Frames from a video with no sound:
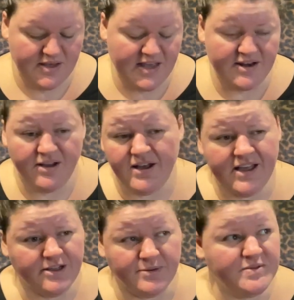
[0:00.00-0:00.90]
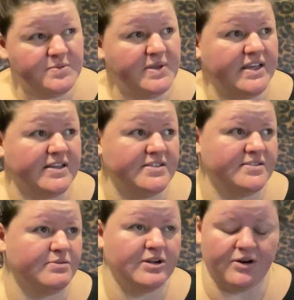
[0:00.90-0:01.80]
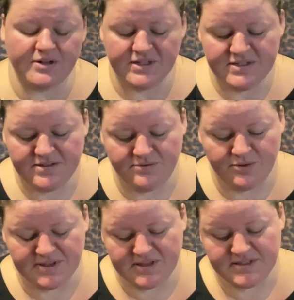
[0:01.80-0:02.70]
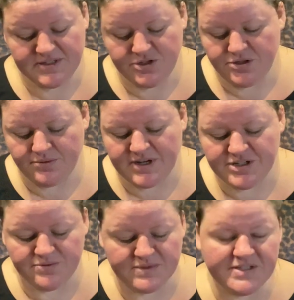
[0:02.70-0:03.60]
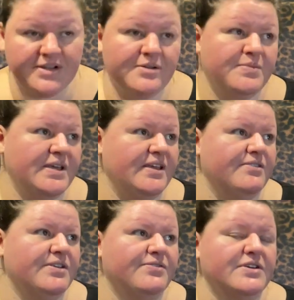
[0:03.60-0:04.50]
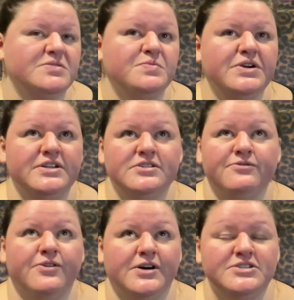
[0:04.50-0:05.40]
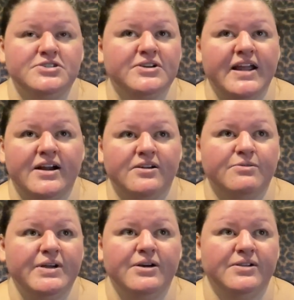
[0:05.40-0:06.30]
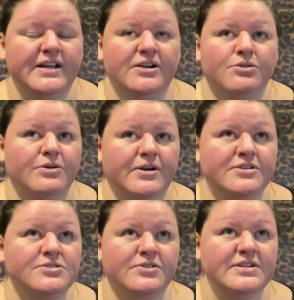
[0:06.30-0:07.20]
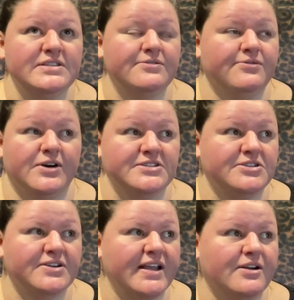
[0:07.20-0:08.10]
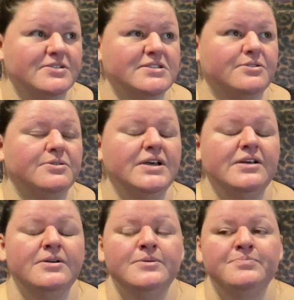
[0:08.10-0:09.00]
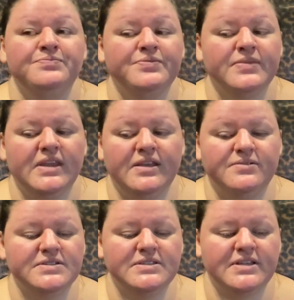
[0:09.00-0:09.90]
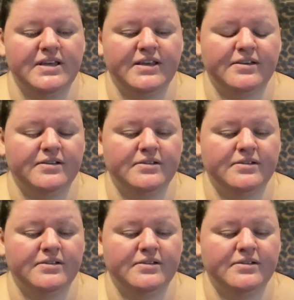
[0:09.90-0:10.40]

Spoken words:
and not helped, because regardless of what the situation was going to be, even if I was put into foster care, we all hear horror stories of foster care, so it was like